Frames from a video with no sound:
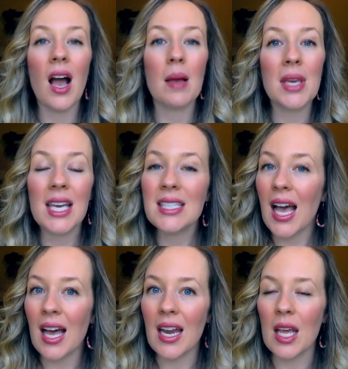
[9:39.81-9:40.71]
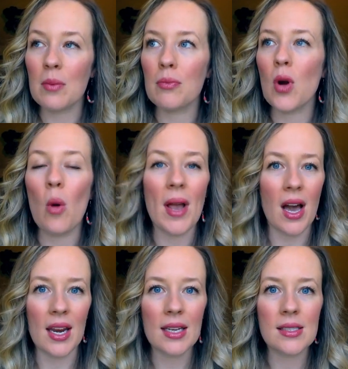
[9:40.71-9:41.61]
I began to add in
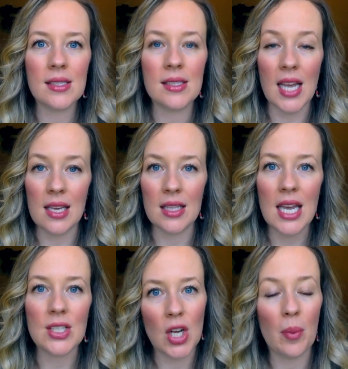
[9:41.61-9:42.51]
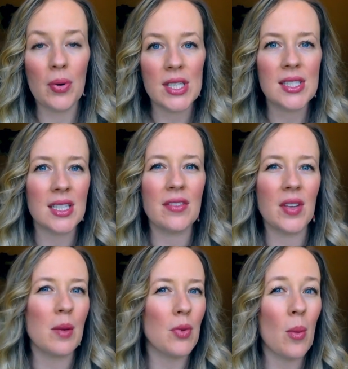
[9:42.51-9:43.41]
probiotics daily. I took a pretty
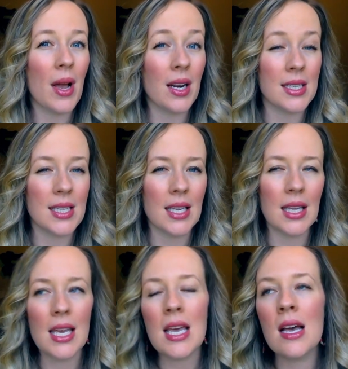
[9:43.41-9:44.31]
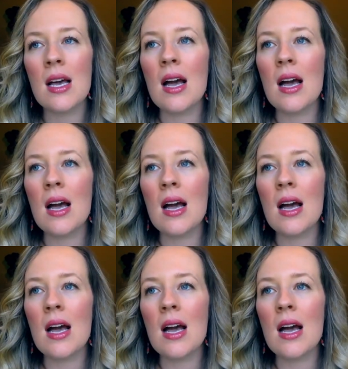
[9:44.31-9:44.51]
significant probiotic daily.